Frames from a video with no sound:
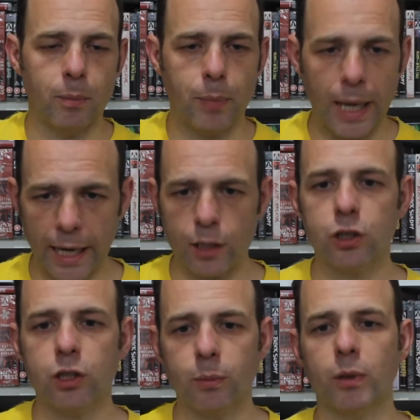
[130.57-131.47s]

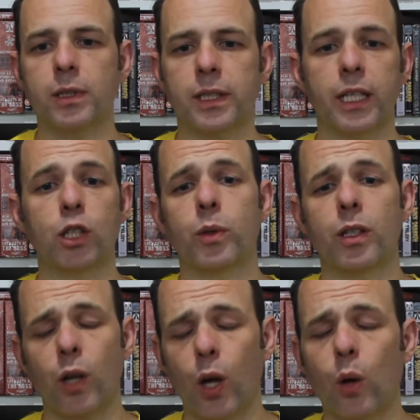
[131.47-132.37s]
personable stage where
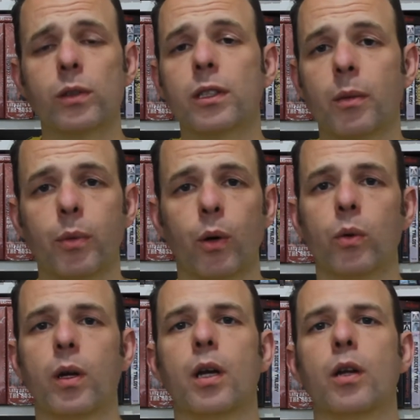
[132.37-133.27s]
you're out and
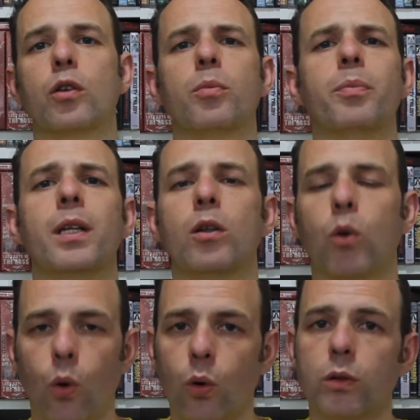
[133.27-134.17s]
about, you're being
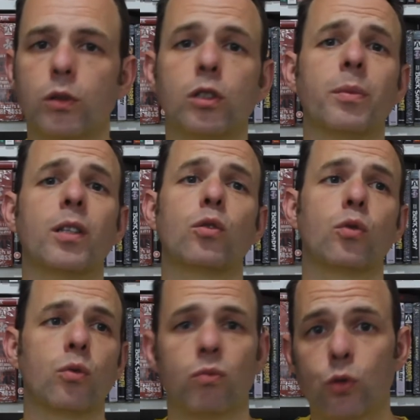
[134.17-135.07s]
honest, you're being
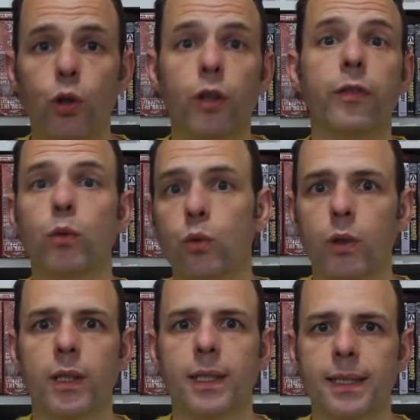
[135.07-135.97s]
truthful to
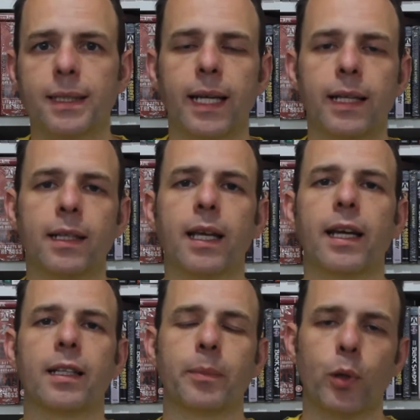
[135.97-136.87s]
an extent
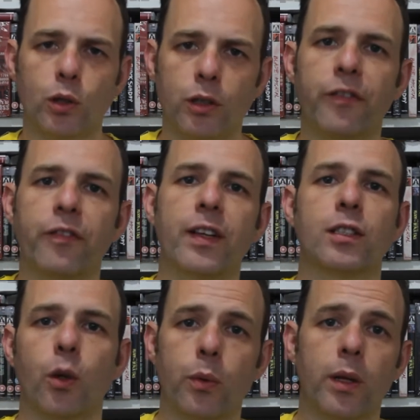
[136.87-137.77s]
and putting your
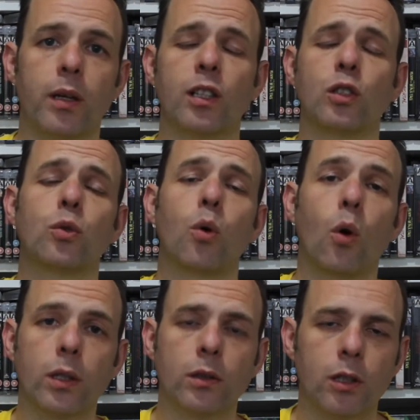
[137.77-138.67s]
face out there and
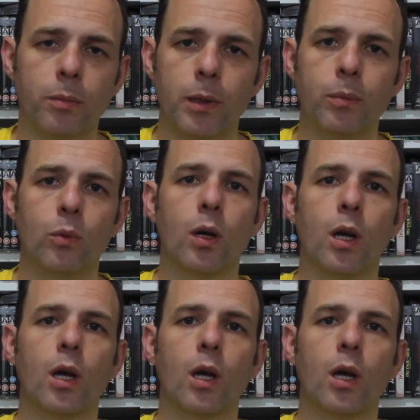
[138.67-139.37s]
talking to the people,